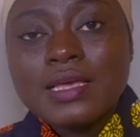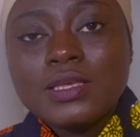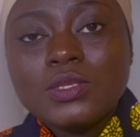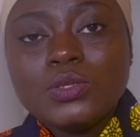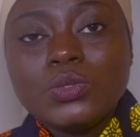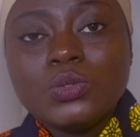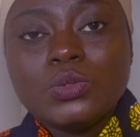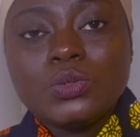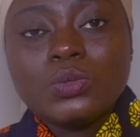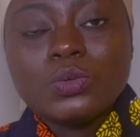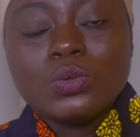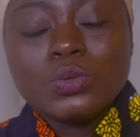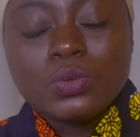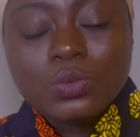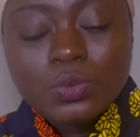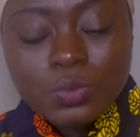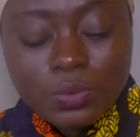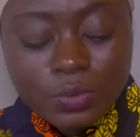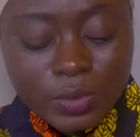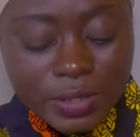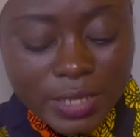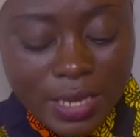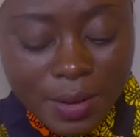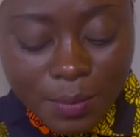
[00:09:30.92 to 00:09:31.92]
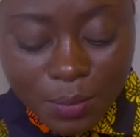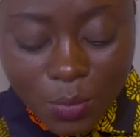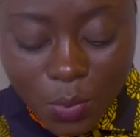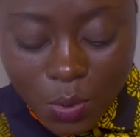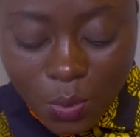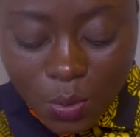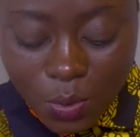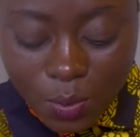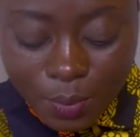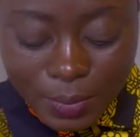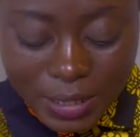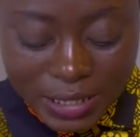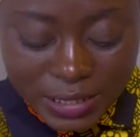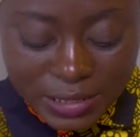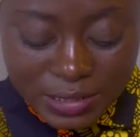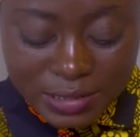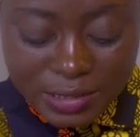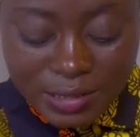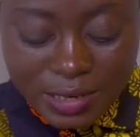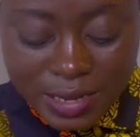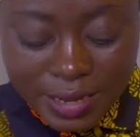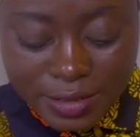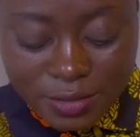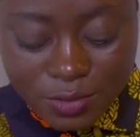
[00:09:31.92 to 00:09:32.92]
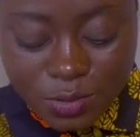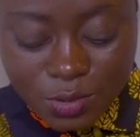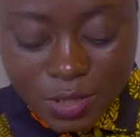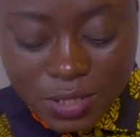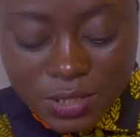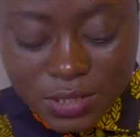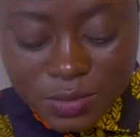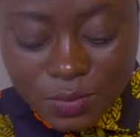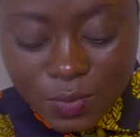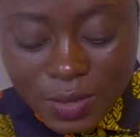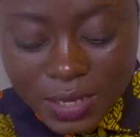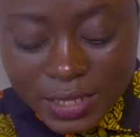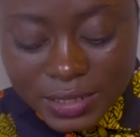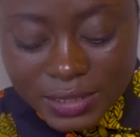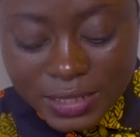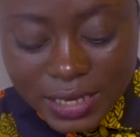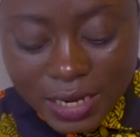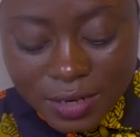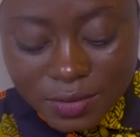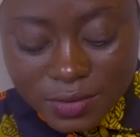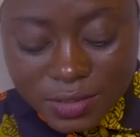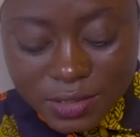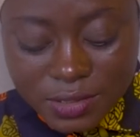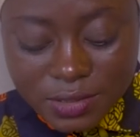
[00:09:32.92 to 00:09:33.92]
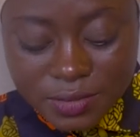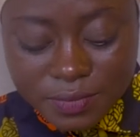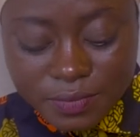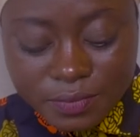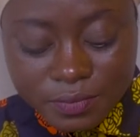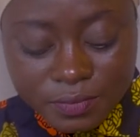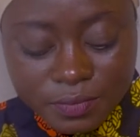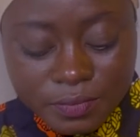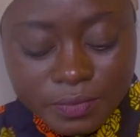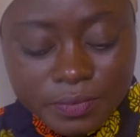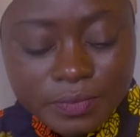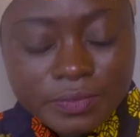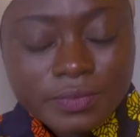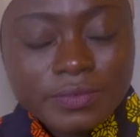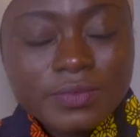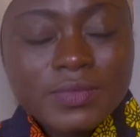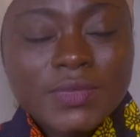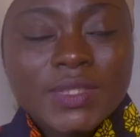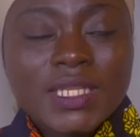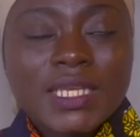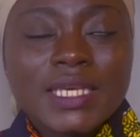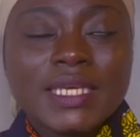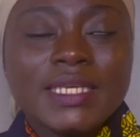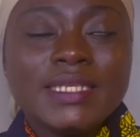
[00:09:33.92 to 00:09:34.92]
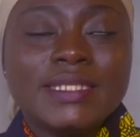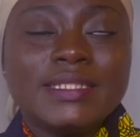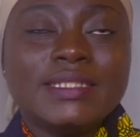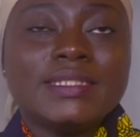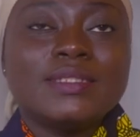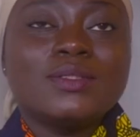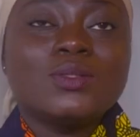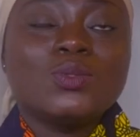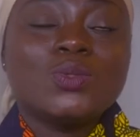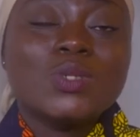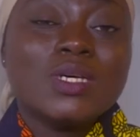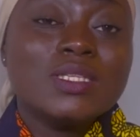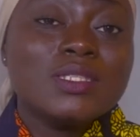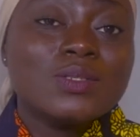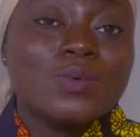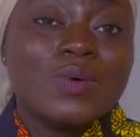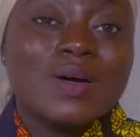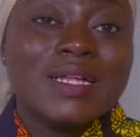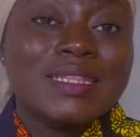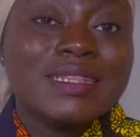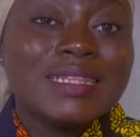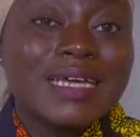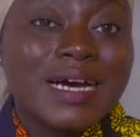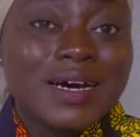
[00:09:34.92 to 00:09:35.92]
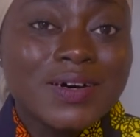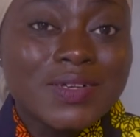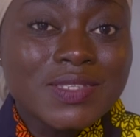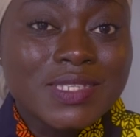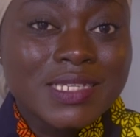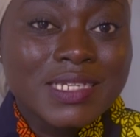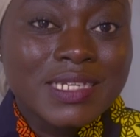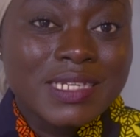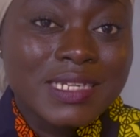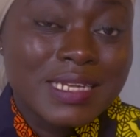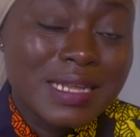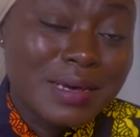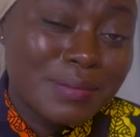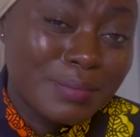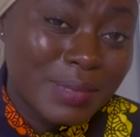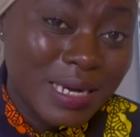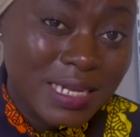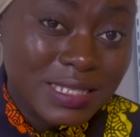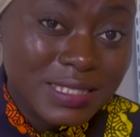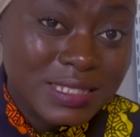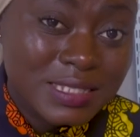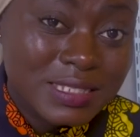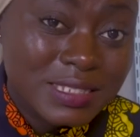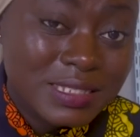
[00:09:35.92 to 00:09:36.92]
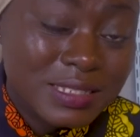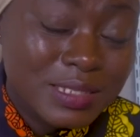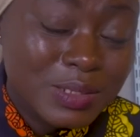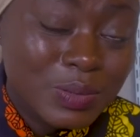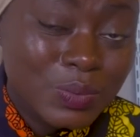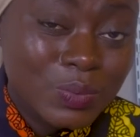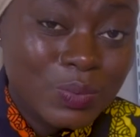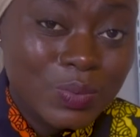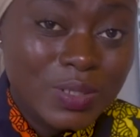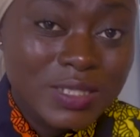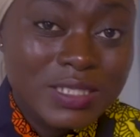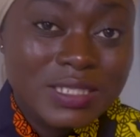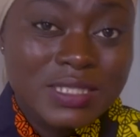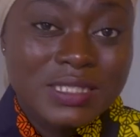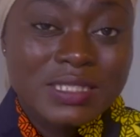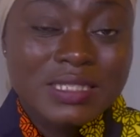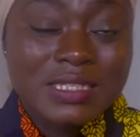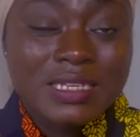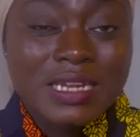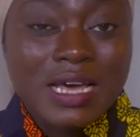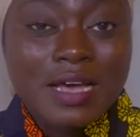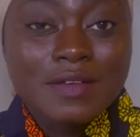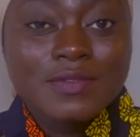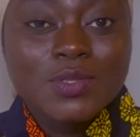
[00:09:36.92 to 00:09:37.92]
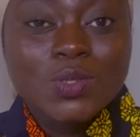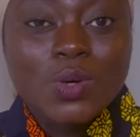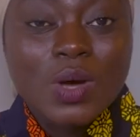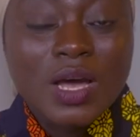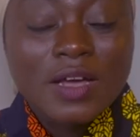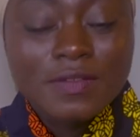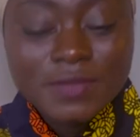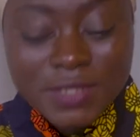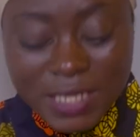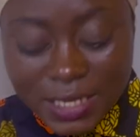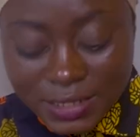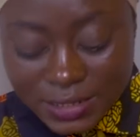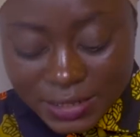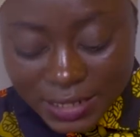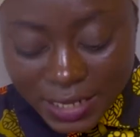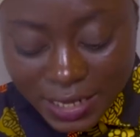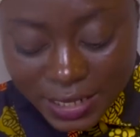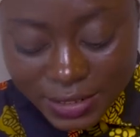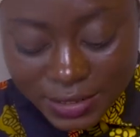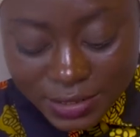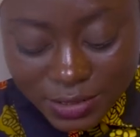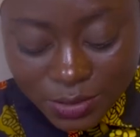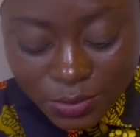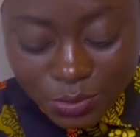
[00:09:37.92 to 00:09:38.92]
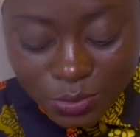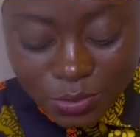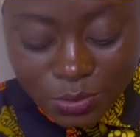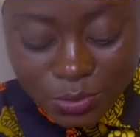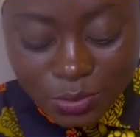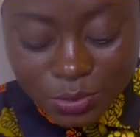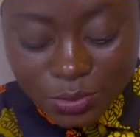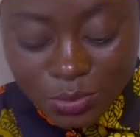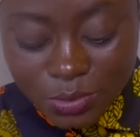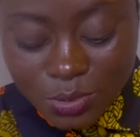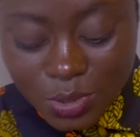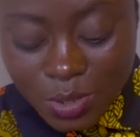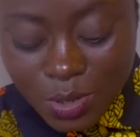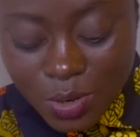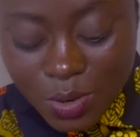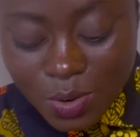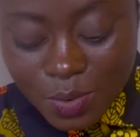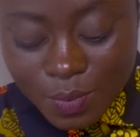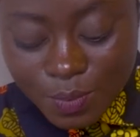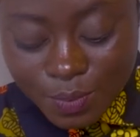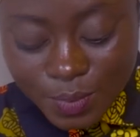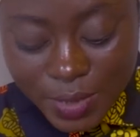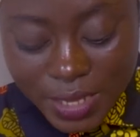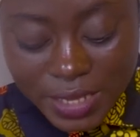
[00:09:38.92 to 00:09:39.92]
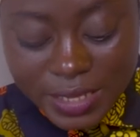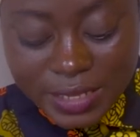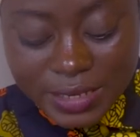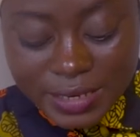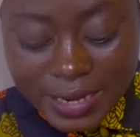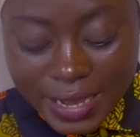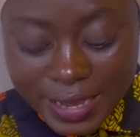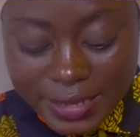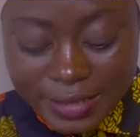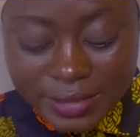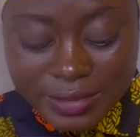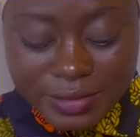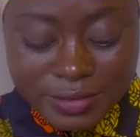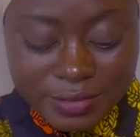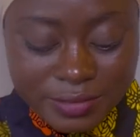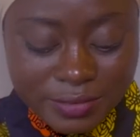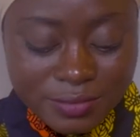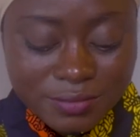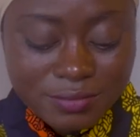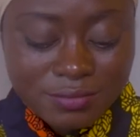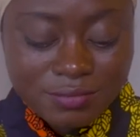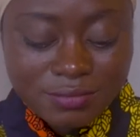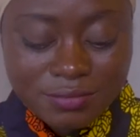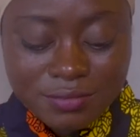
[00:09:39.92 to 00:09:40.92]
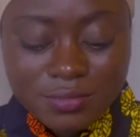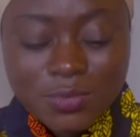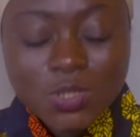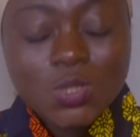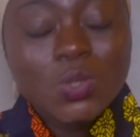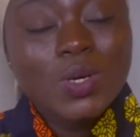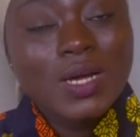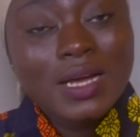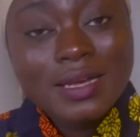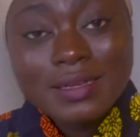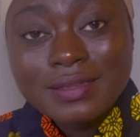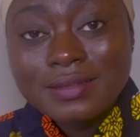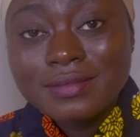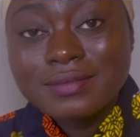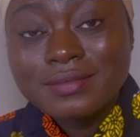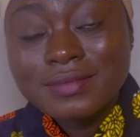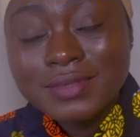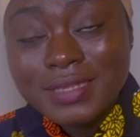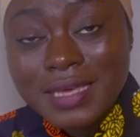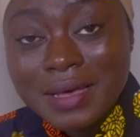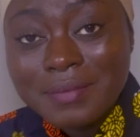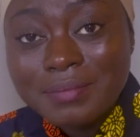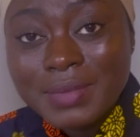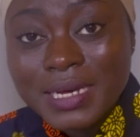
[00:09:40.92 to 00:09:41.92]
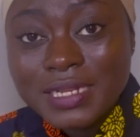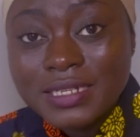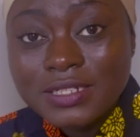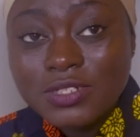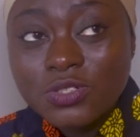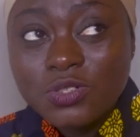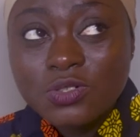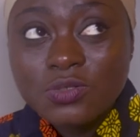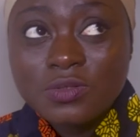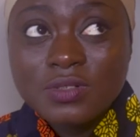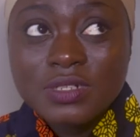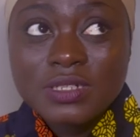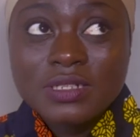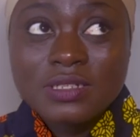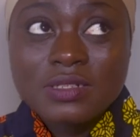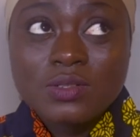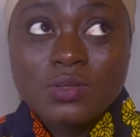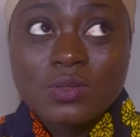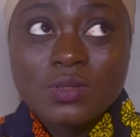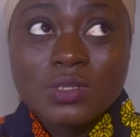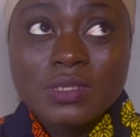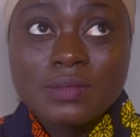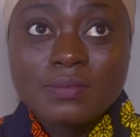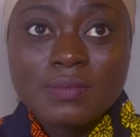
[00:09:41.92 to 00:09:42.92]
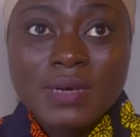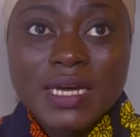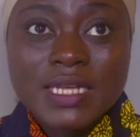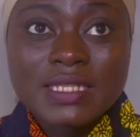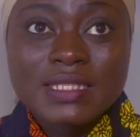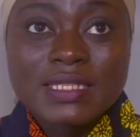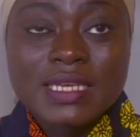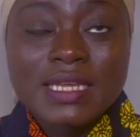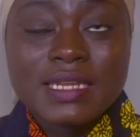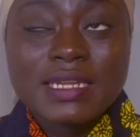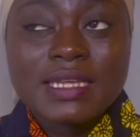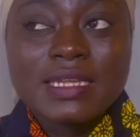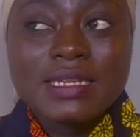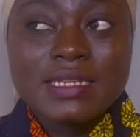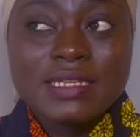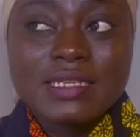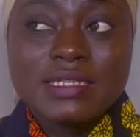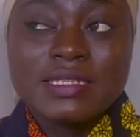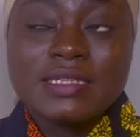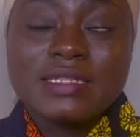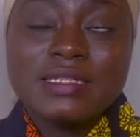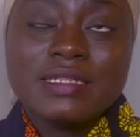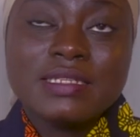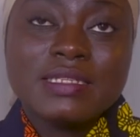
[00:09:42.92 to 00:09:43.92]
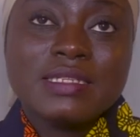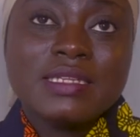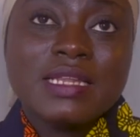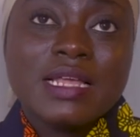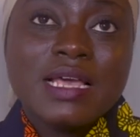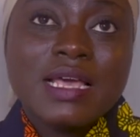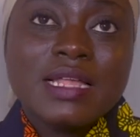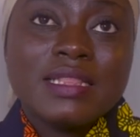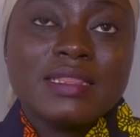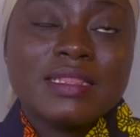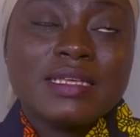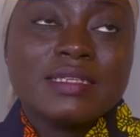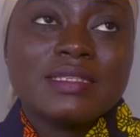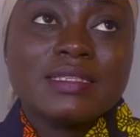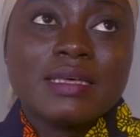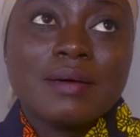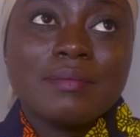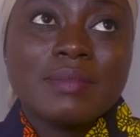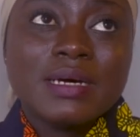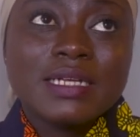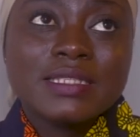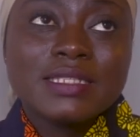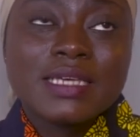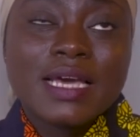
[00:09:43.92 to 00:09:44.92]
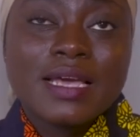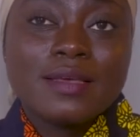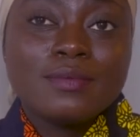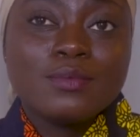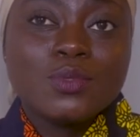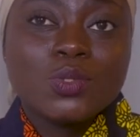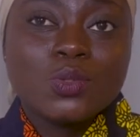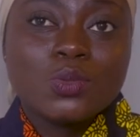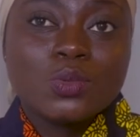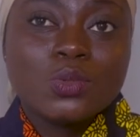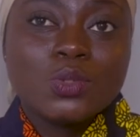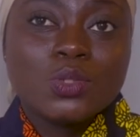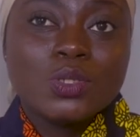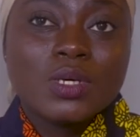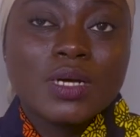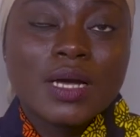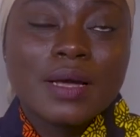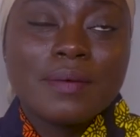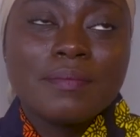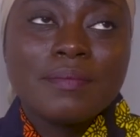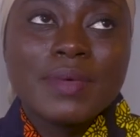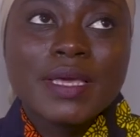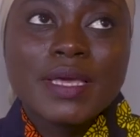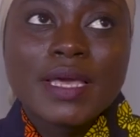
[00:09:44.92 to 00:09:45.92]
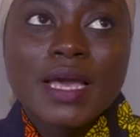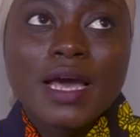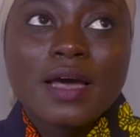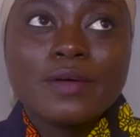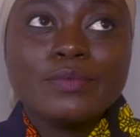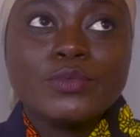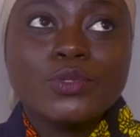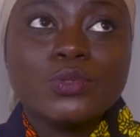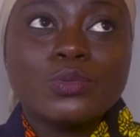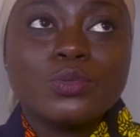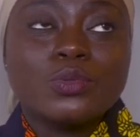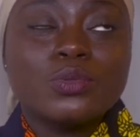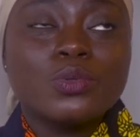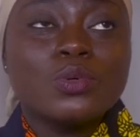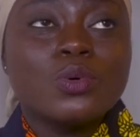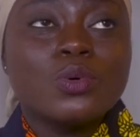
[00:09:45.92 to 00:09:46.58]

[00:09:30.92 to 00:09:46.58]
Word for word: you get more money, like twenty-one thousand. In twenty-one thousand in a month, which is enough. So after tax, you make like you can get money during those months, and then in the summertime too, you can make up to